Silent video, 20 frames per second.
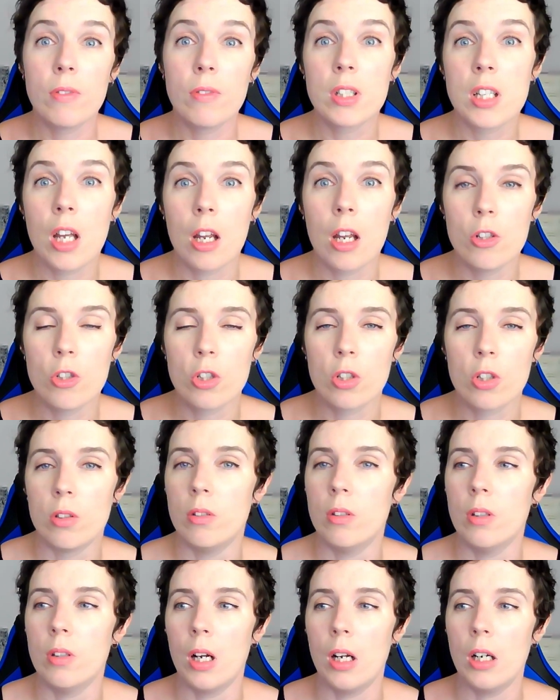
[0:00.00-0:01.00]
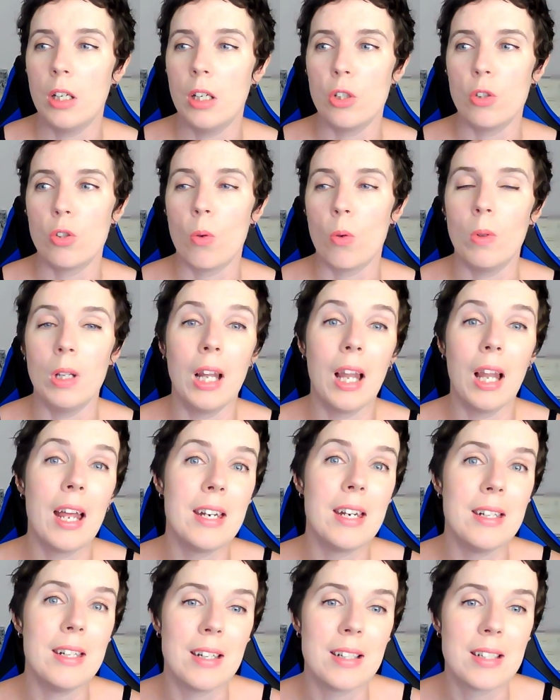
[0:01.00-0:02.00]
attention, you don't
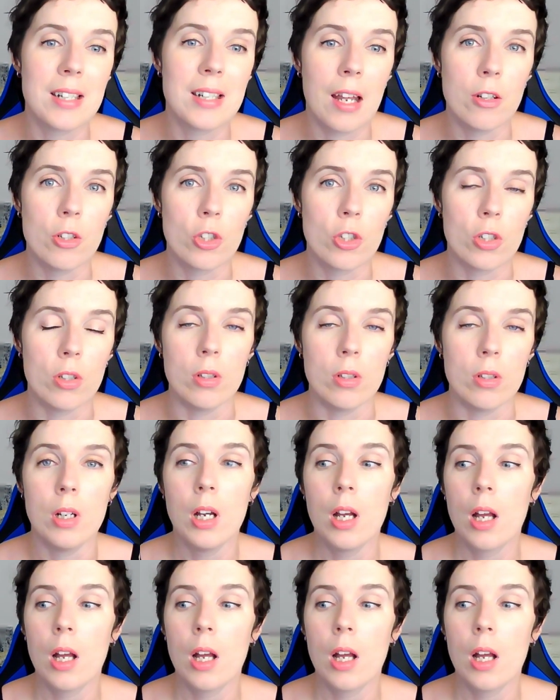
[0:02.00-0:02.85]
lend attention,